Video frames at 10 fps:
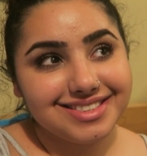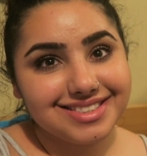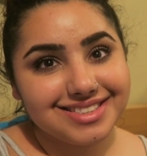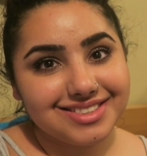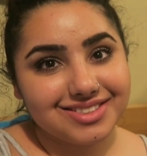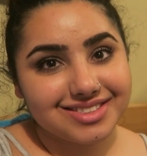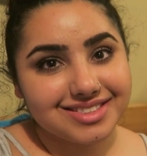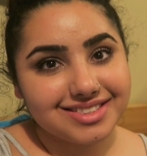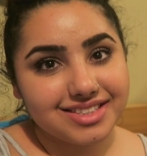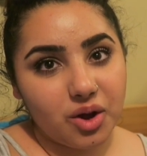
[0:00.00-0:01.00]
it's not
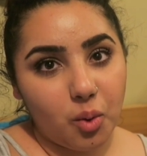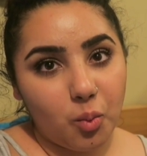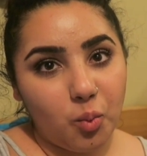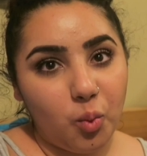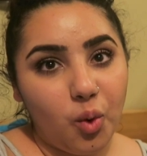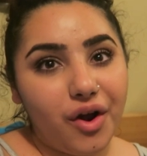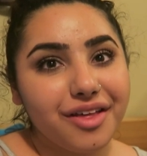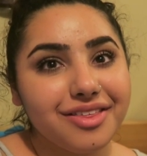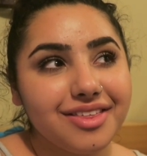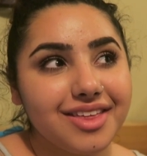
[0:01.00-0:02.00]

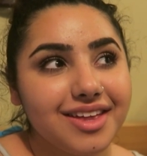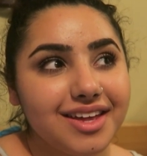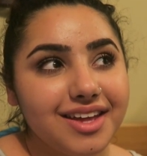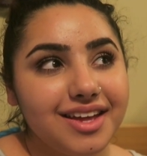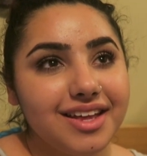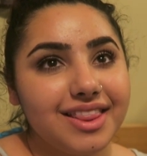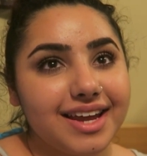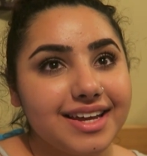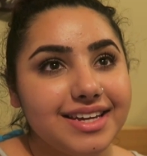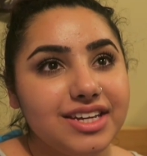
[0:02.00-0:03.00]
worth,
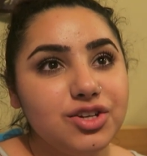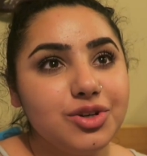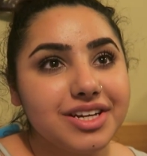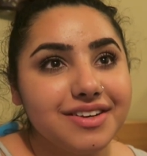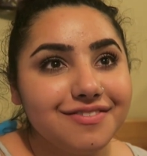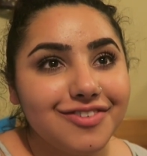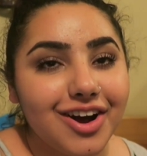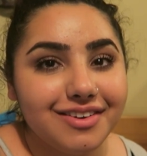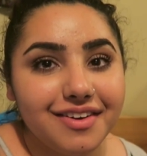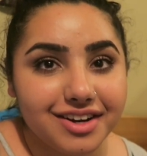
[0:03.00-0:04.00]
like, you can
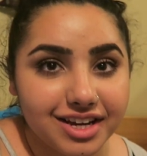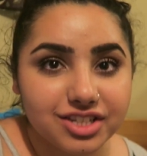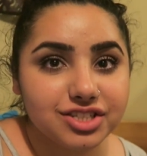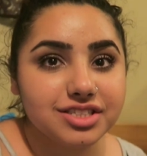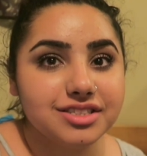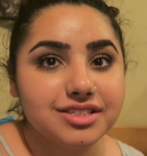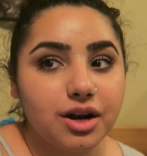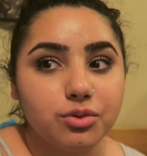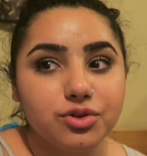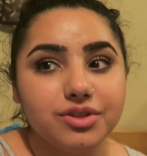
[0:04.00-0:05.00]
find foundations
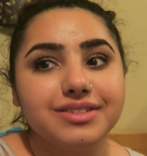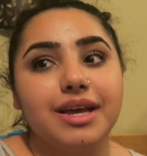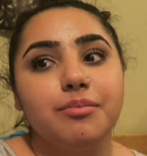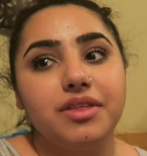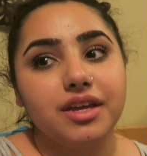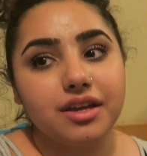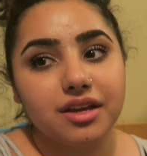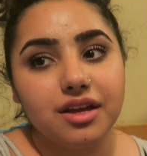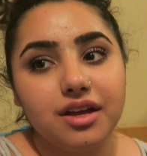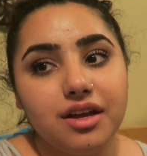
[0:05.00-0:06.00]
that'll do the same
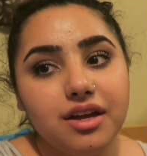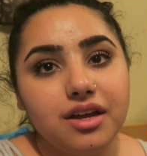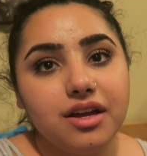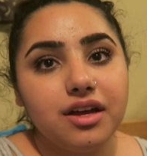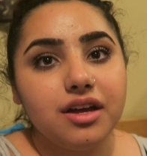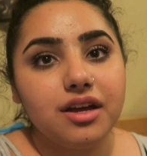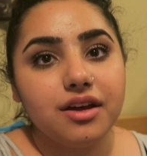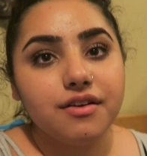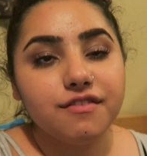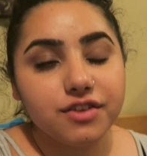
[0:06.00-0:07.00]
thing
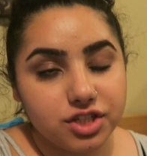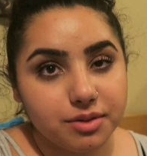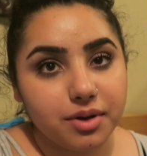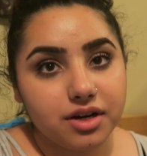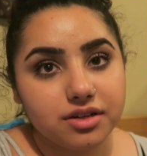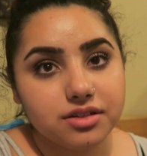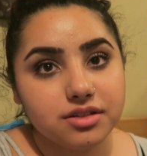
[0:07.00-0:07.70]
for cheaper.